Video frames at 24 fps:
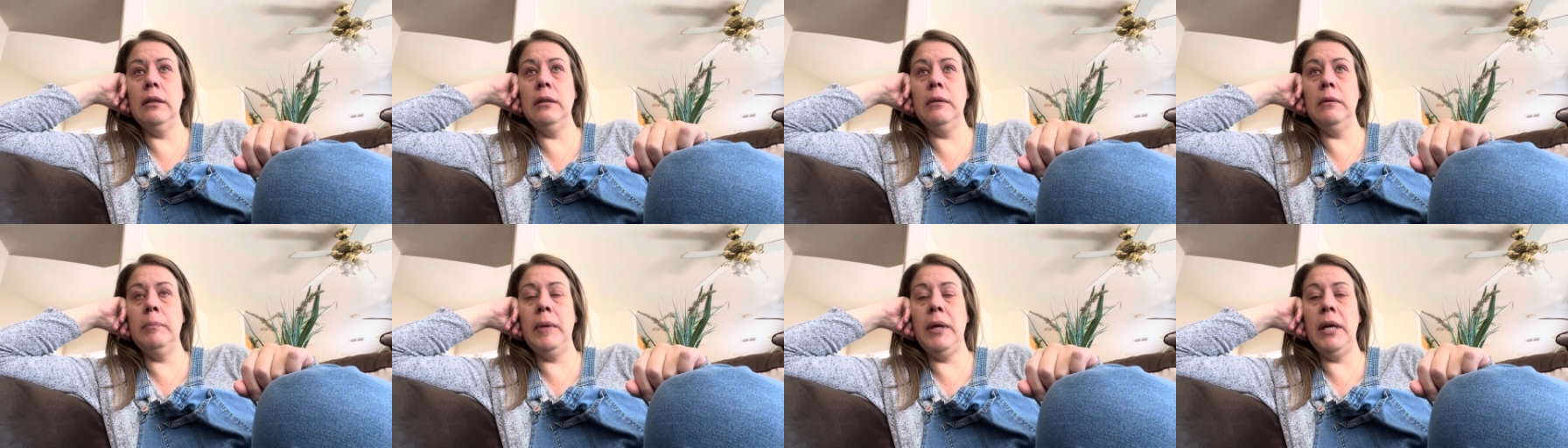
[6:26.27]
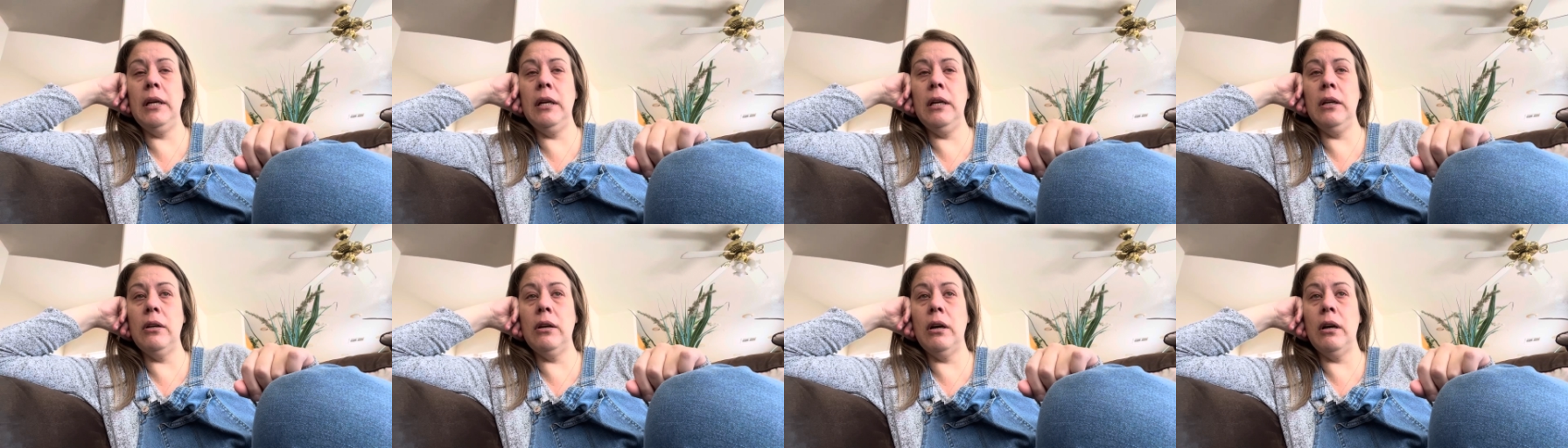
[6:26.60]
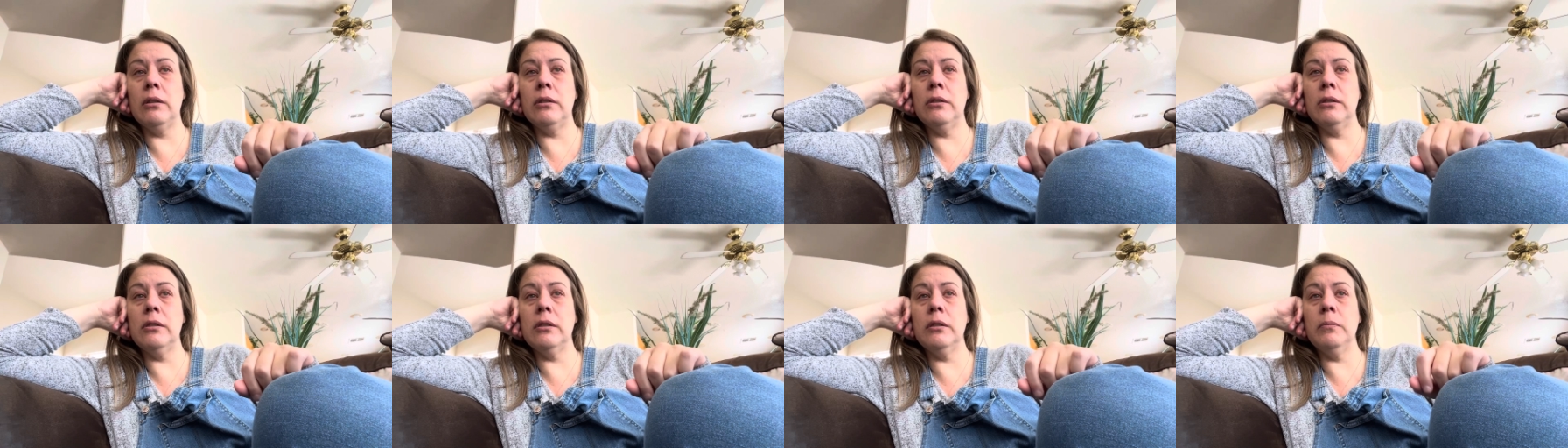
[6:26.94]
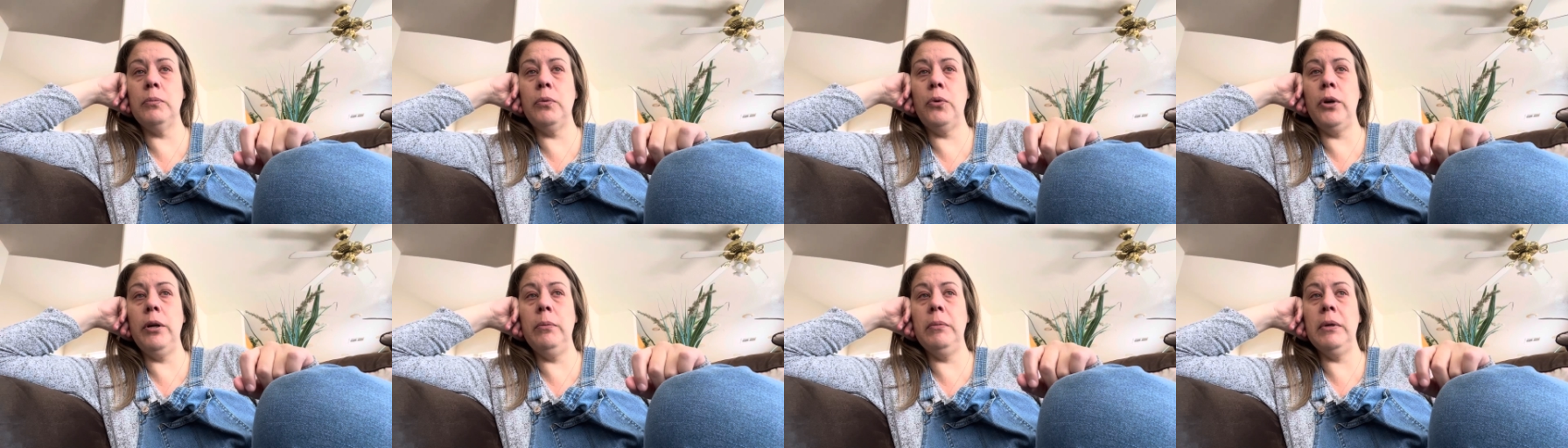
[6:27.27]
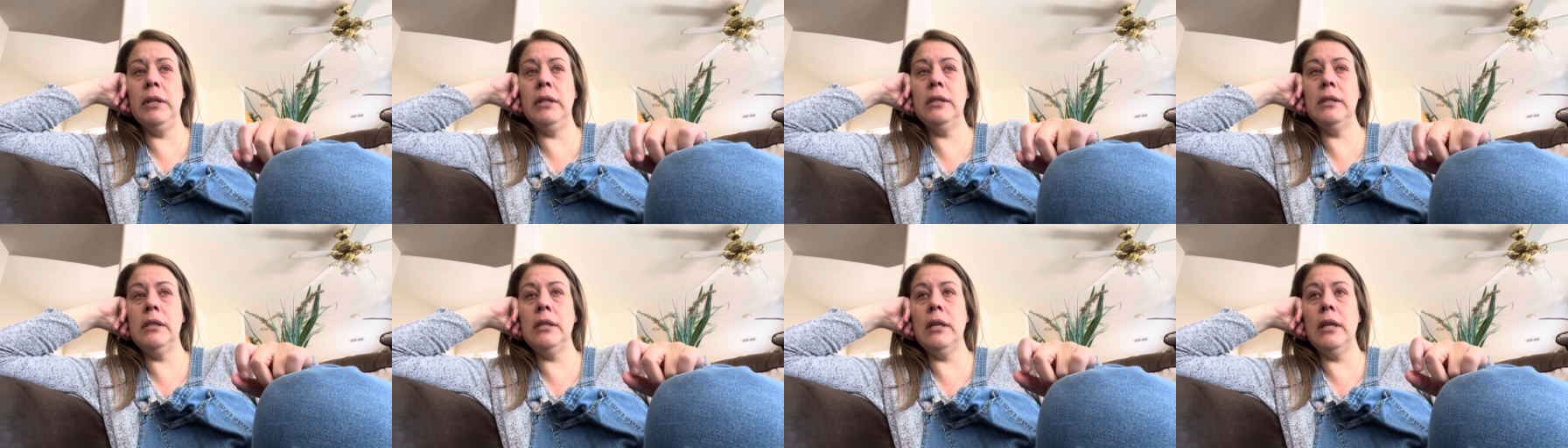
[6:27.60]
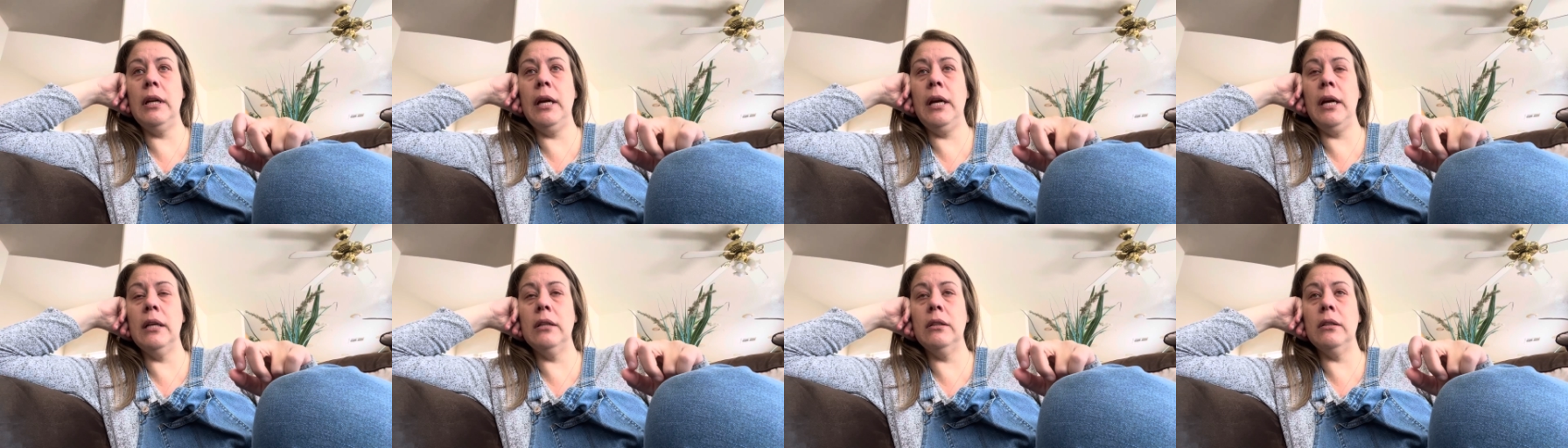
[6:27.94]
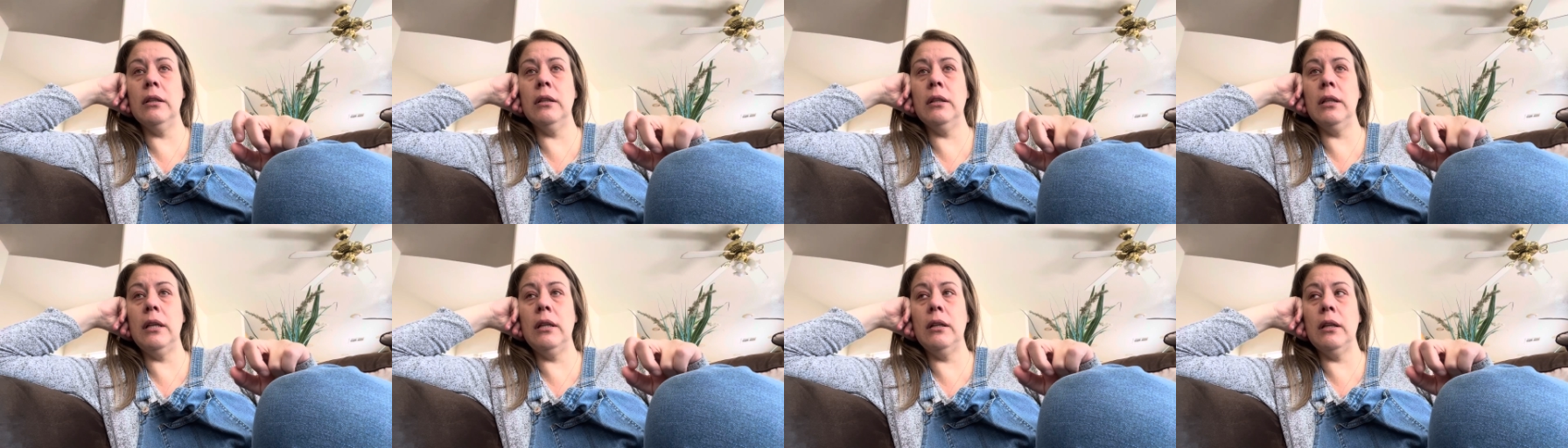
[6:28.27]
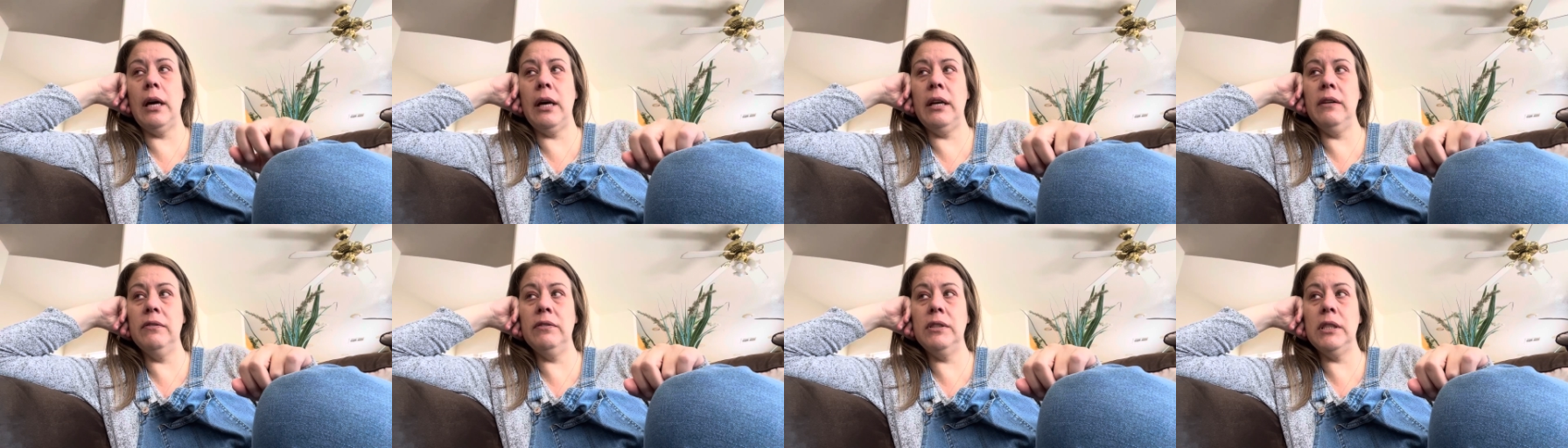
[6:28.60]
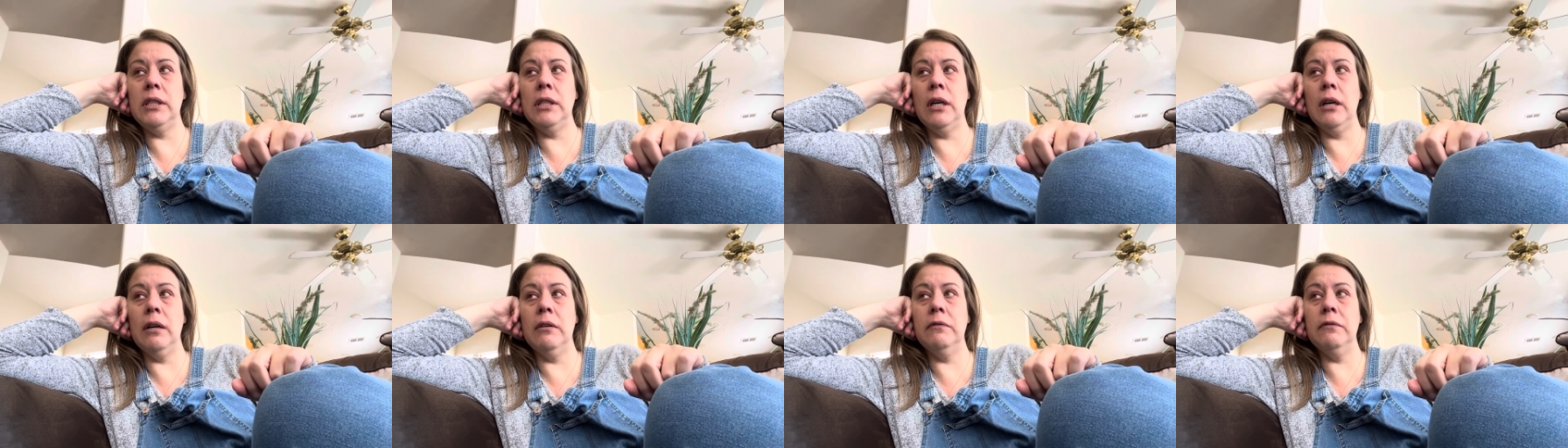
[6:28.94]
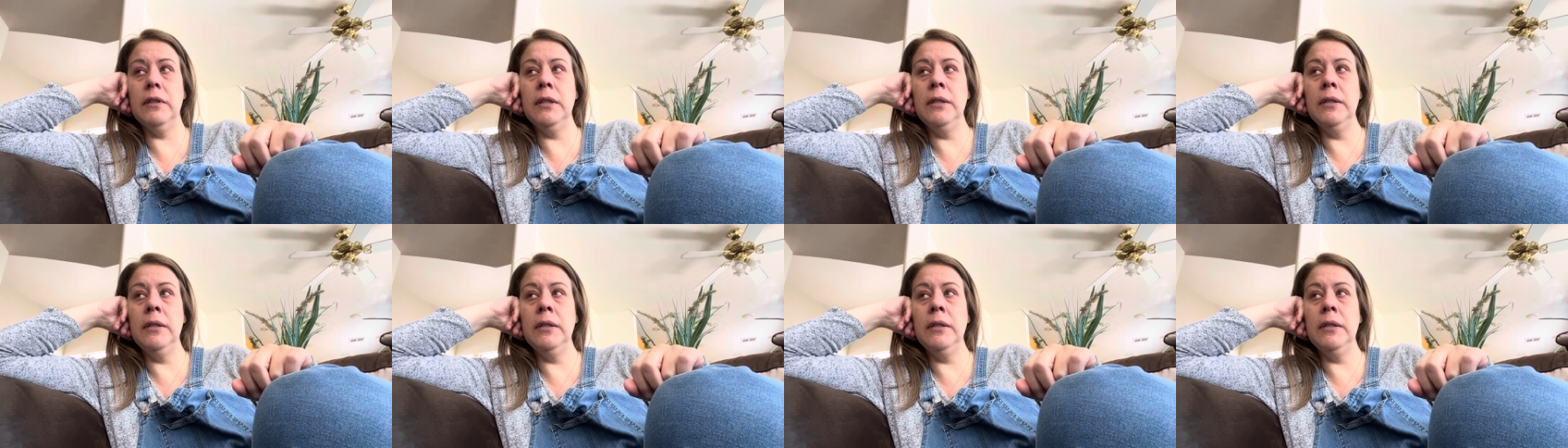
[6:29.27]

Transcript: making doctor's appointments and handling life stuff.